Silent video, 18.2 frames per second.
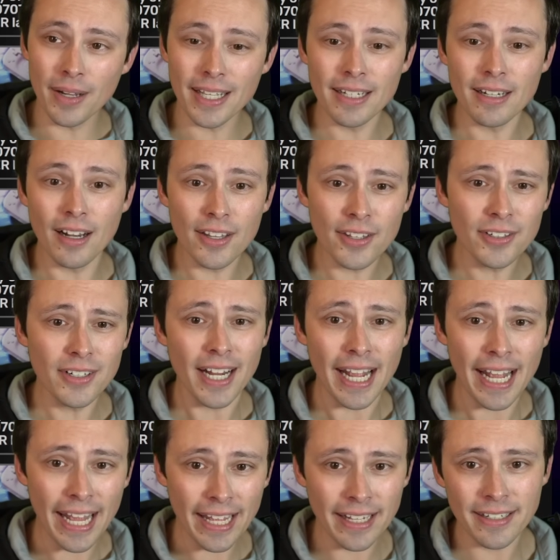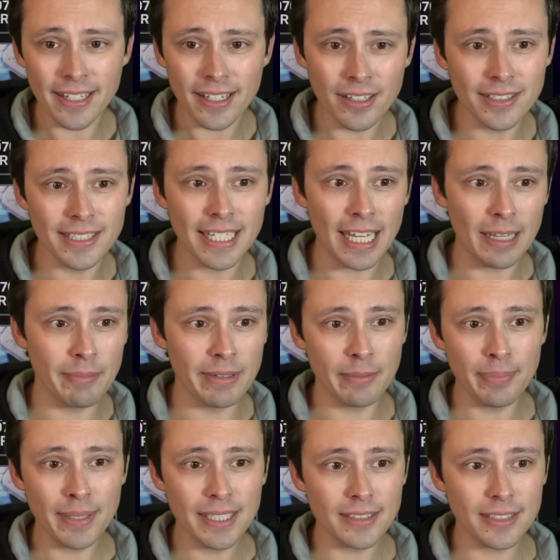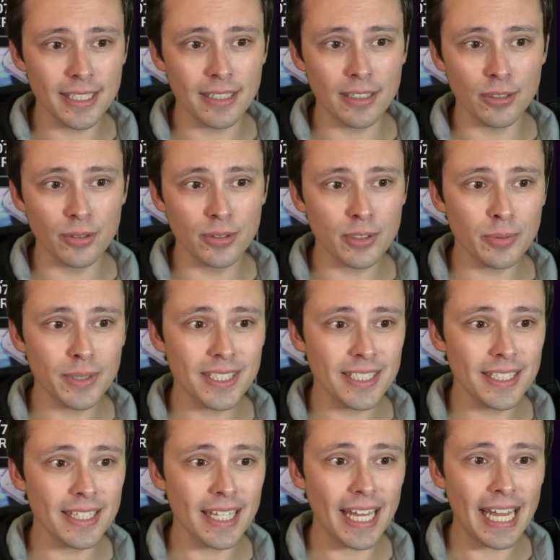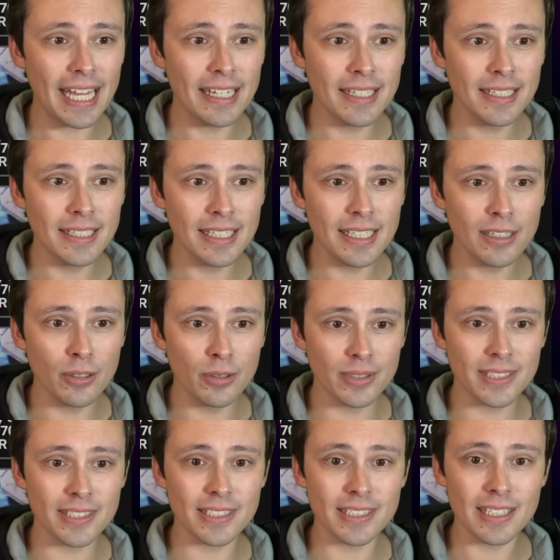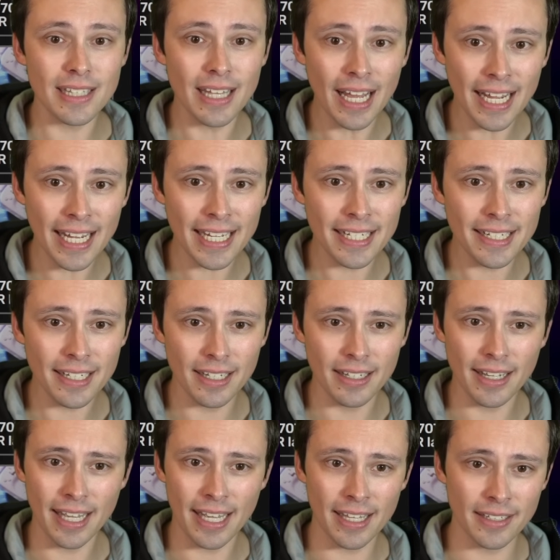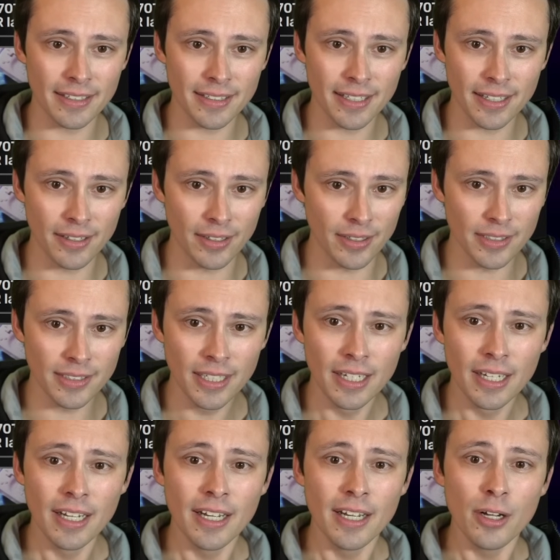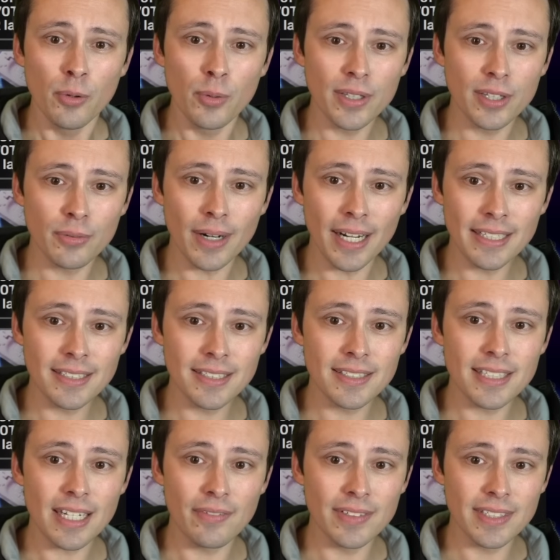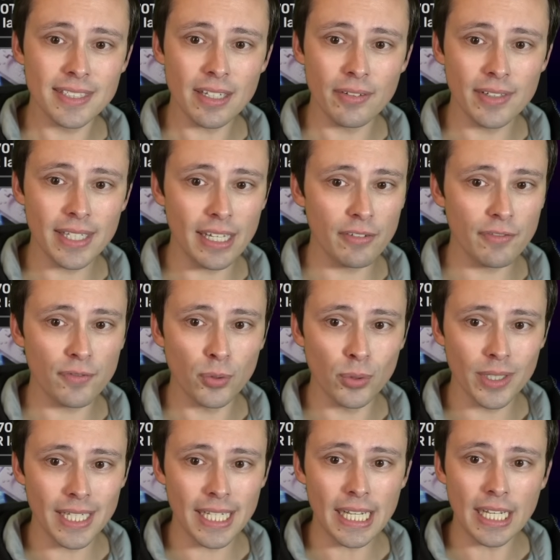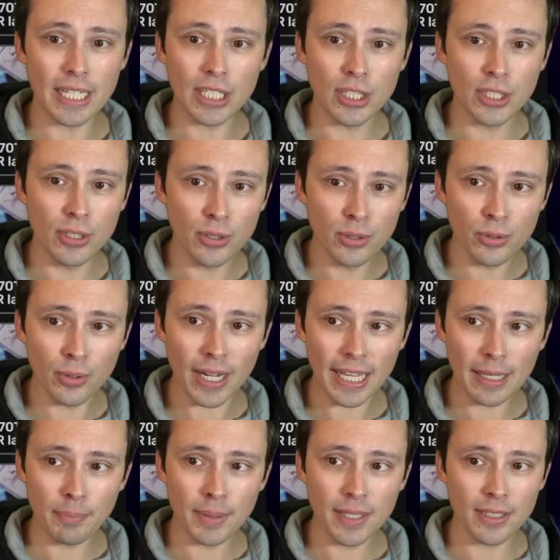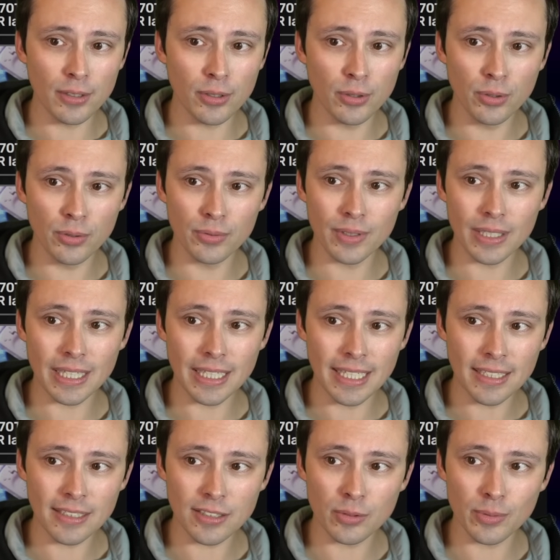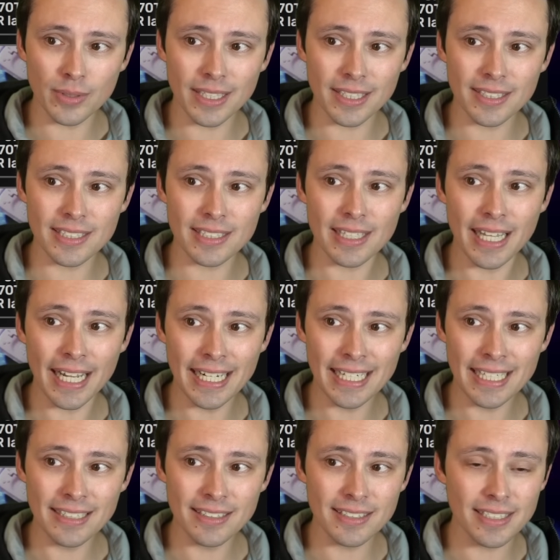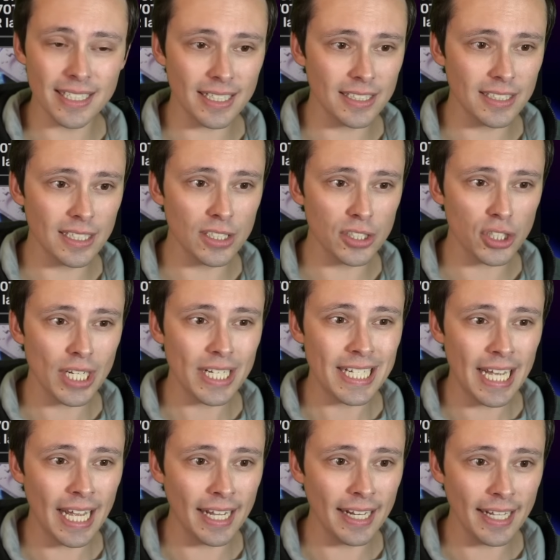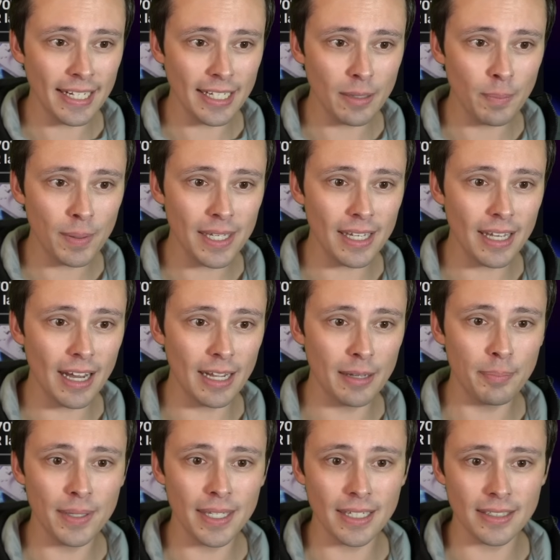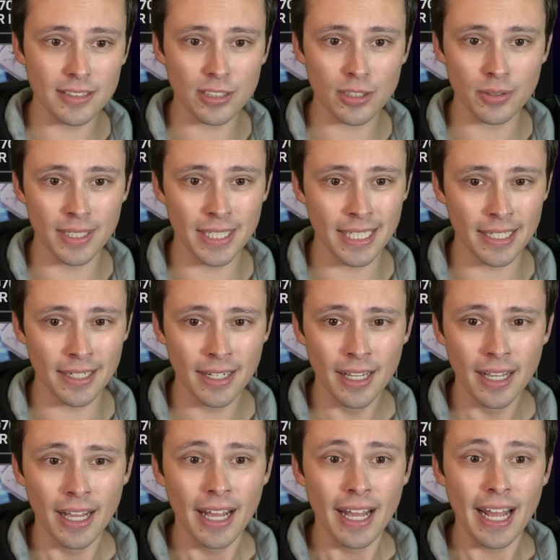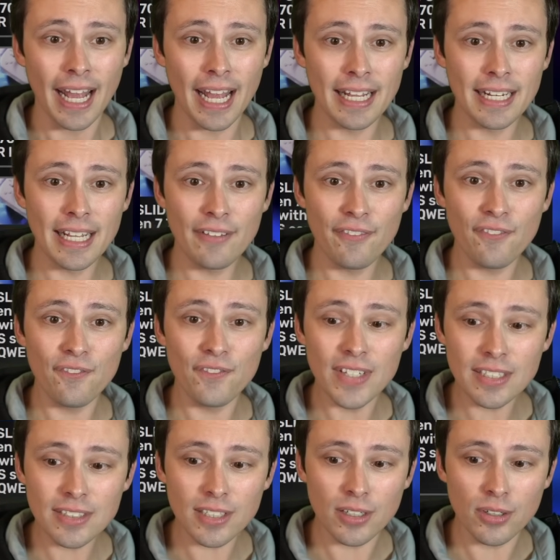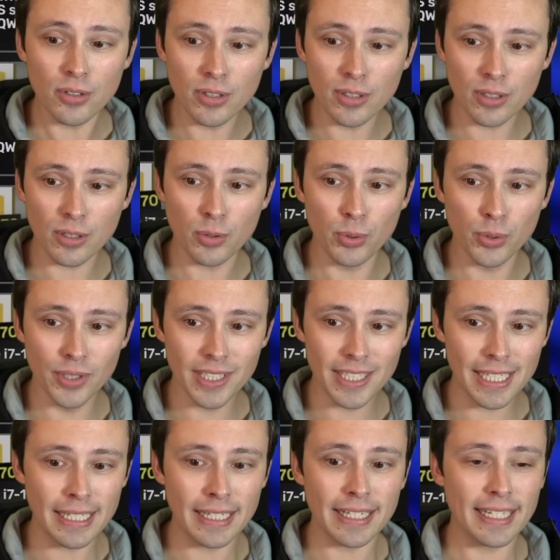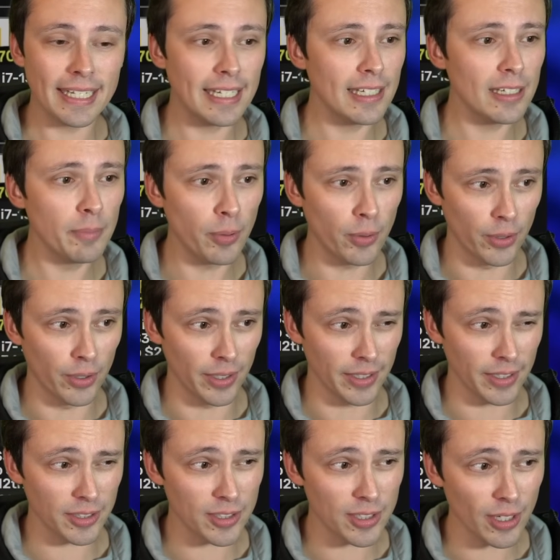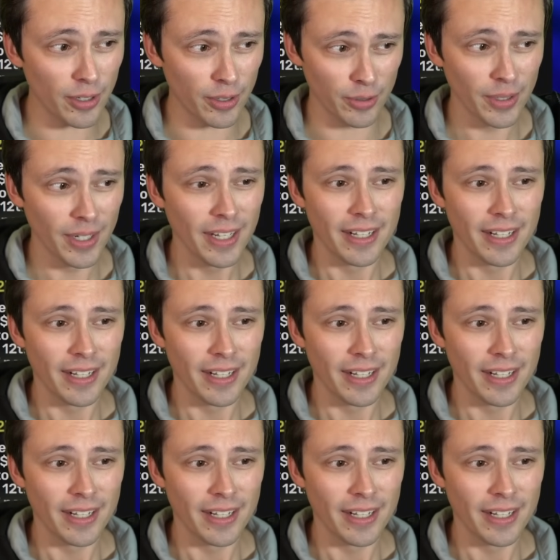in other handheld gaming PC news, we see the Ayaneo Slide handheld with a Ryzen 7 7840U APU released with a sliding 6-inch 1080p IPS screen and a physical QWERTY keyboard. So